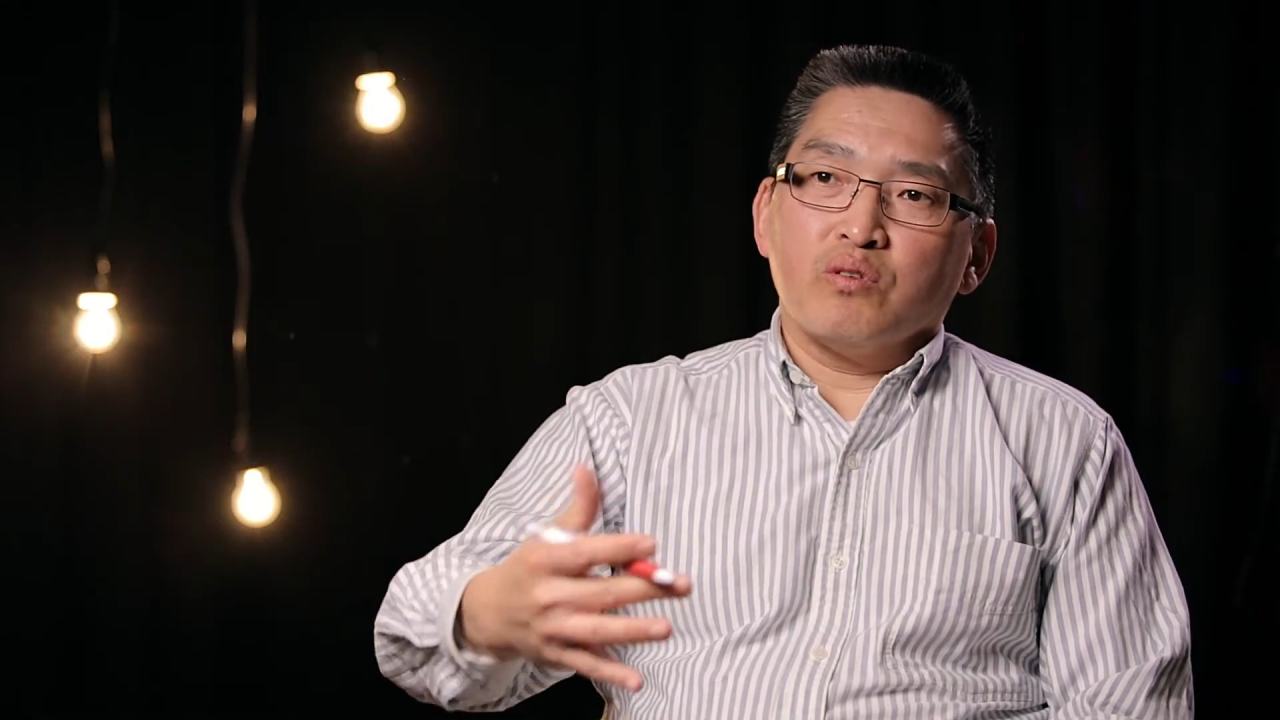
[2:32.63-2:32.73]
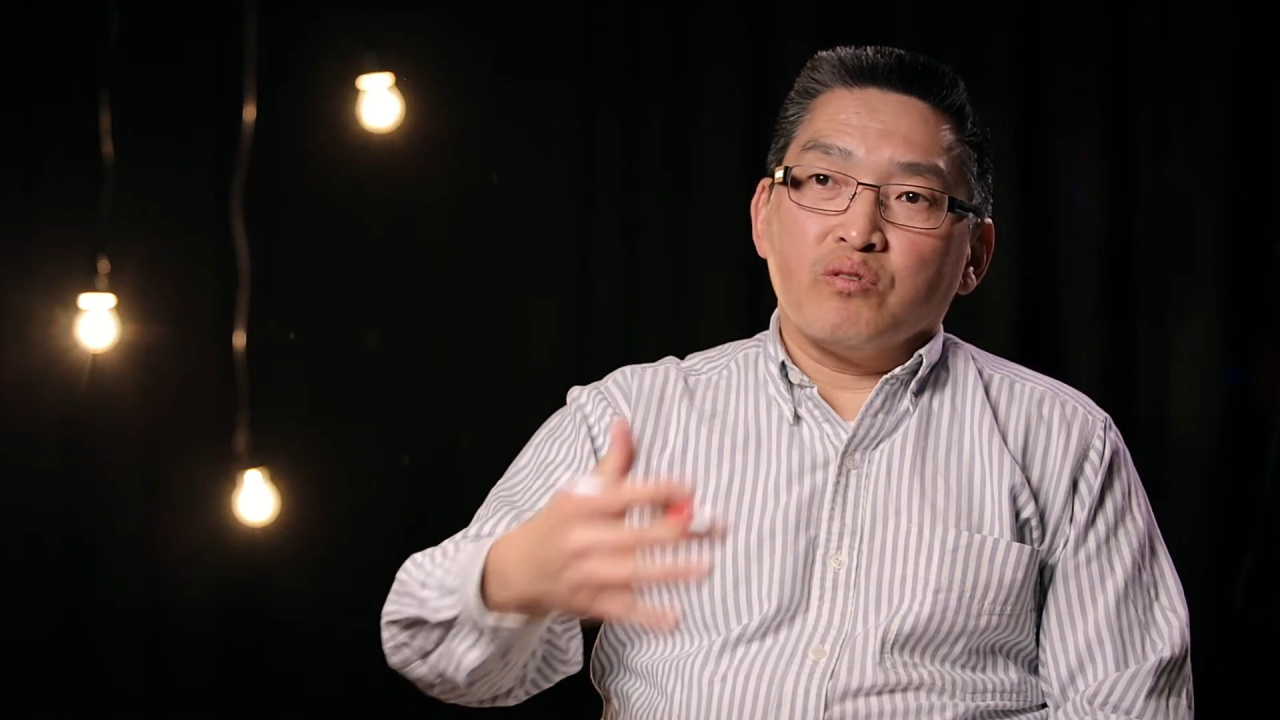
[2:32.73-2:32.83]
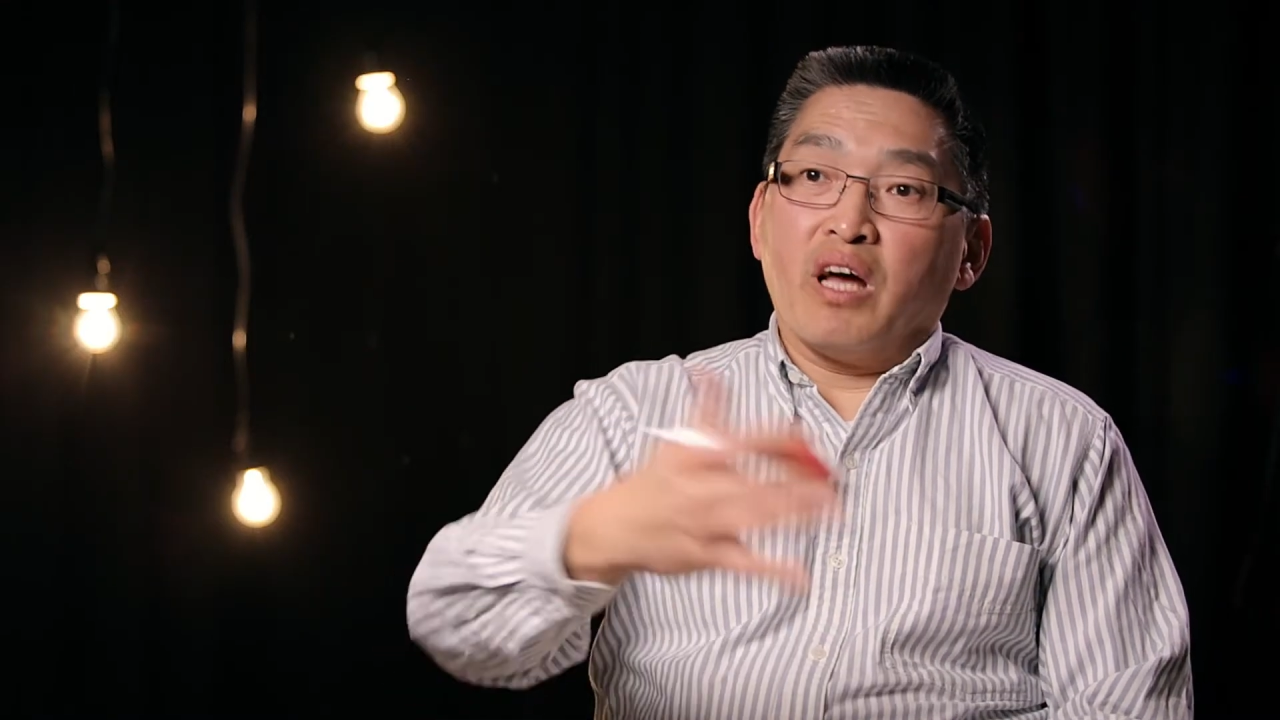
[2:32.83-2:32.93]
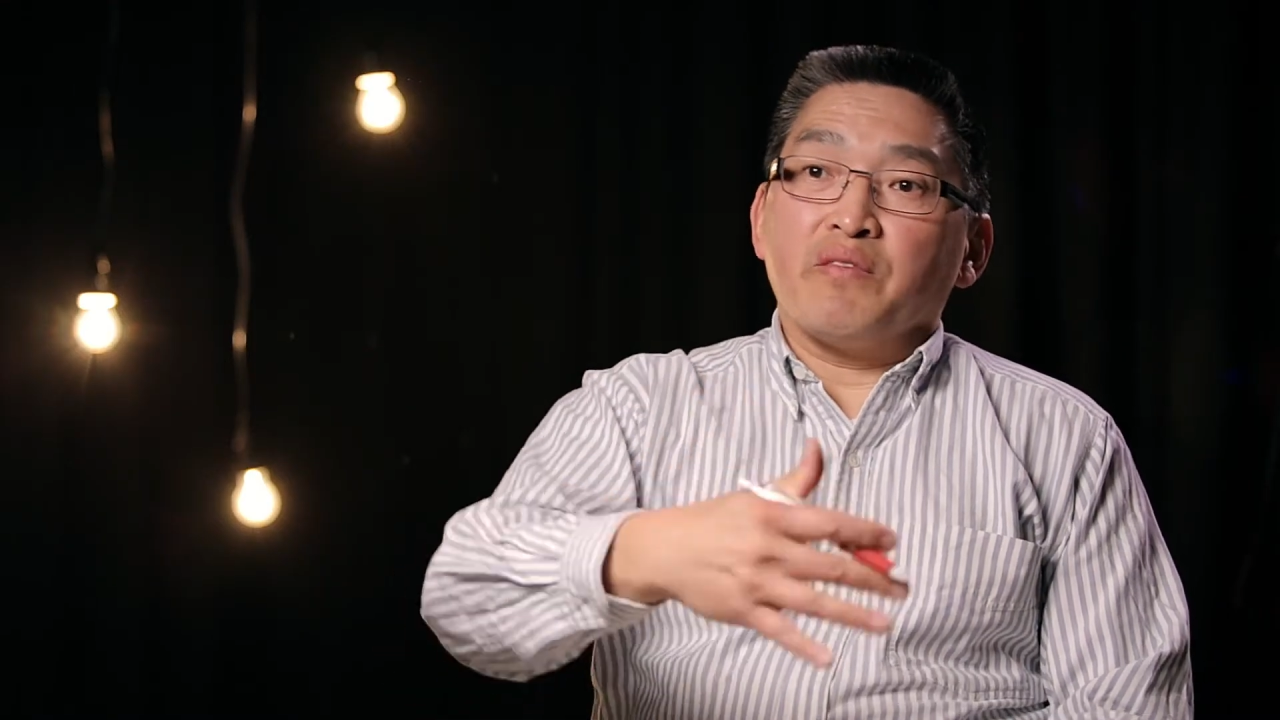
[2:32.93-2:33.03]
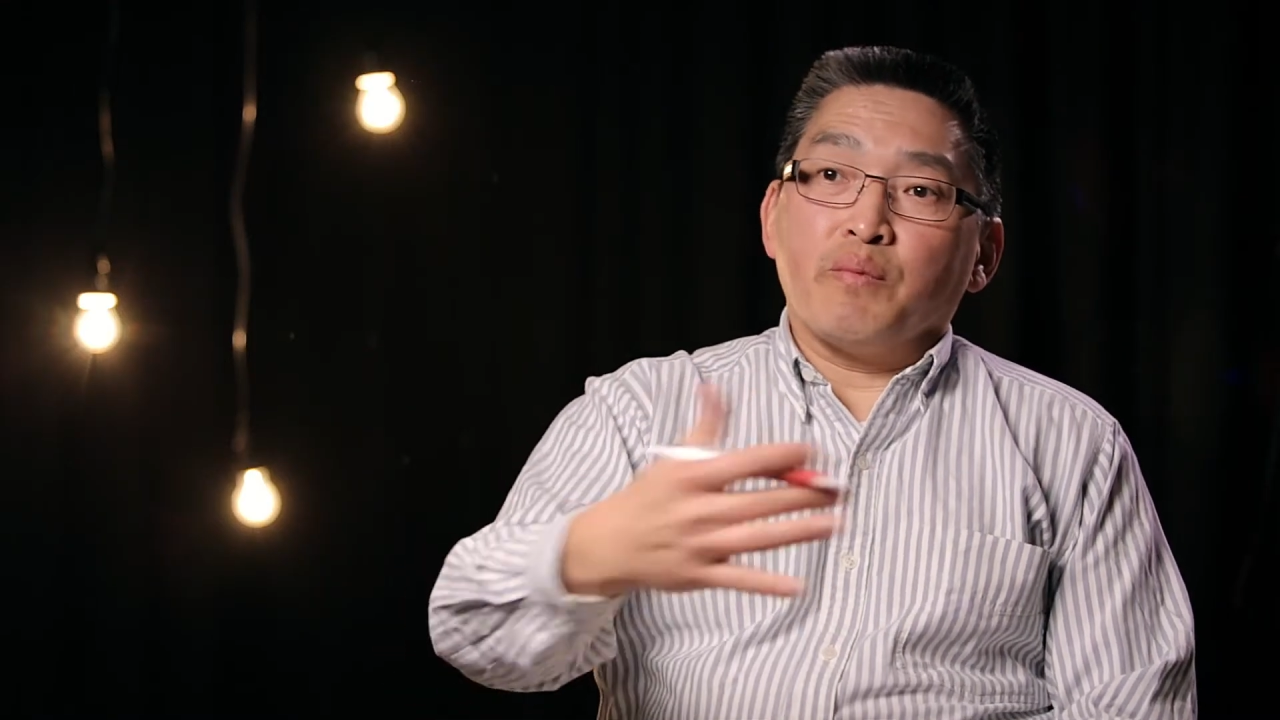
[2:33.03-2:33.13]

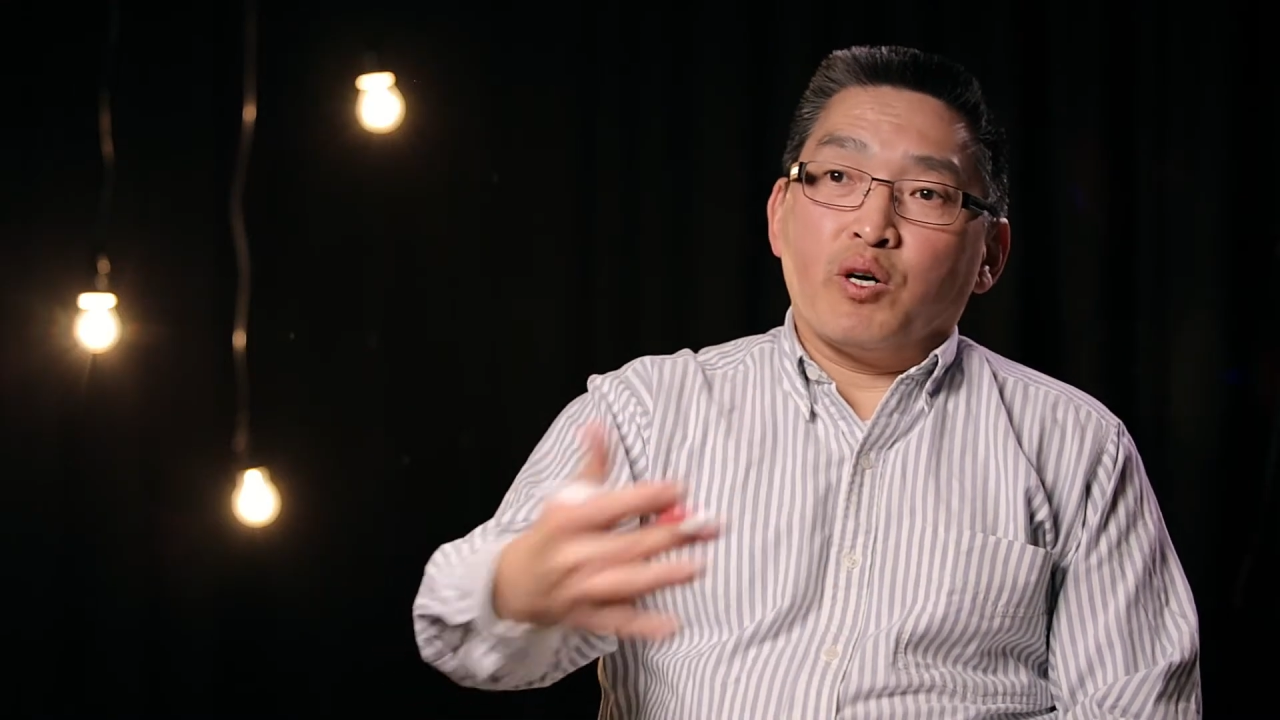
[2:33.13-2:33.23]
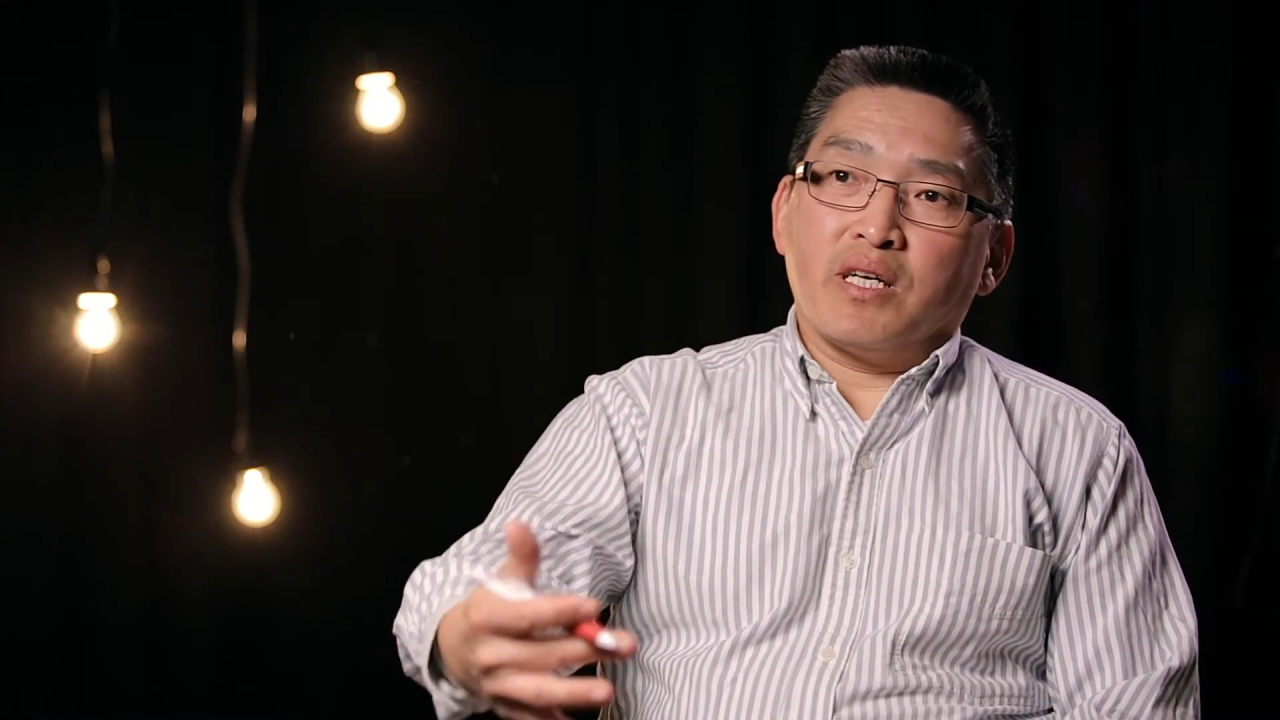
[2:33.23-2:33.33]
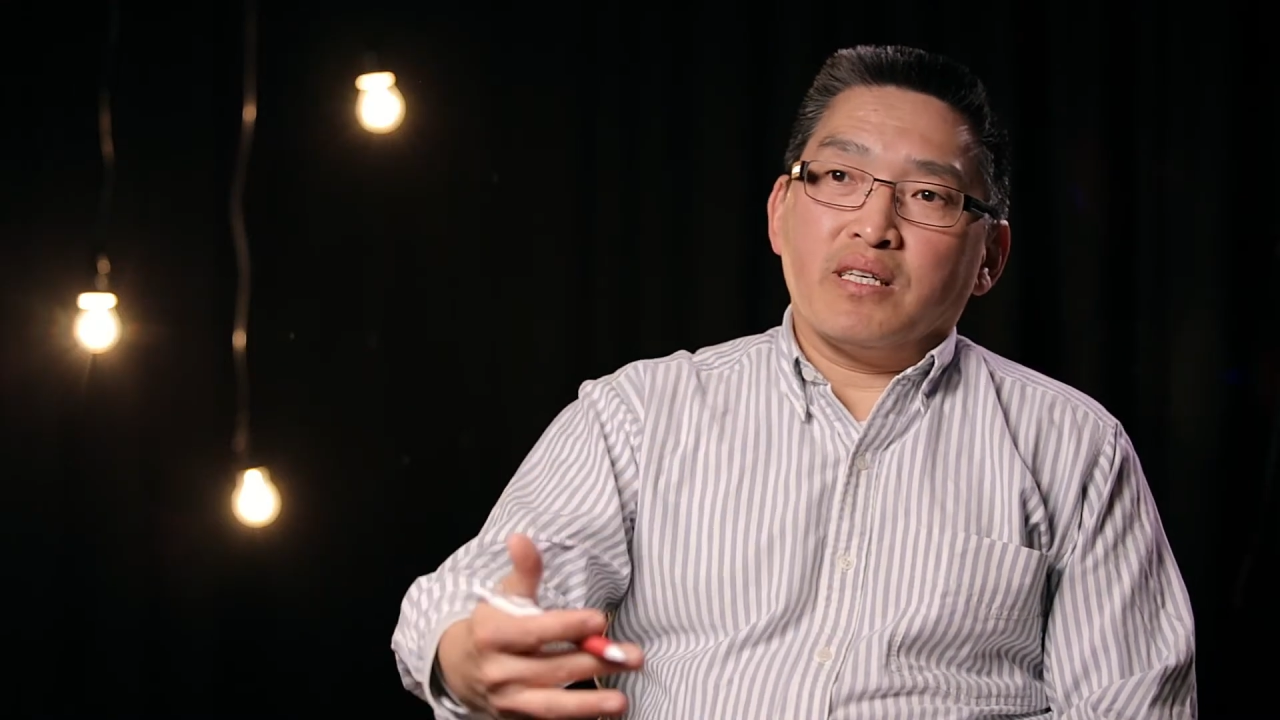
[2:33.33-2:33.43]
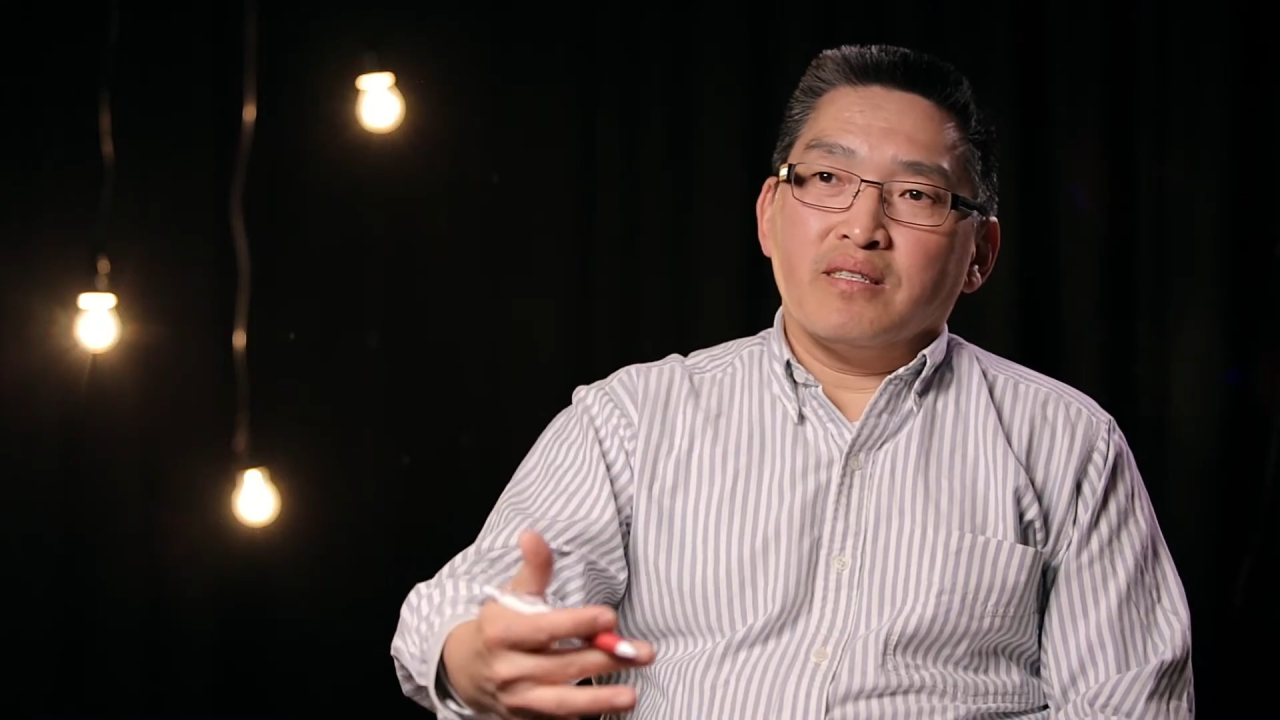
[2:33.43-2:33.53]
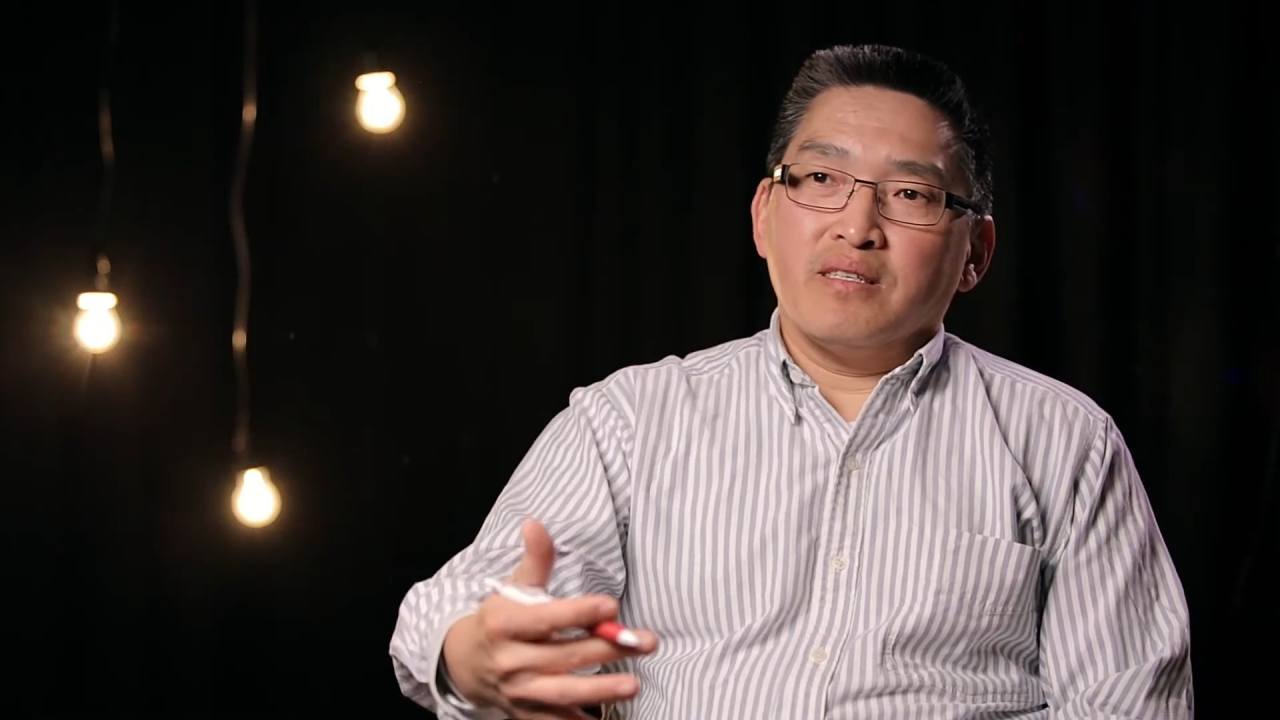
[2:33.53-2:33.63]
to everybody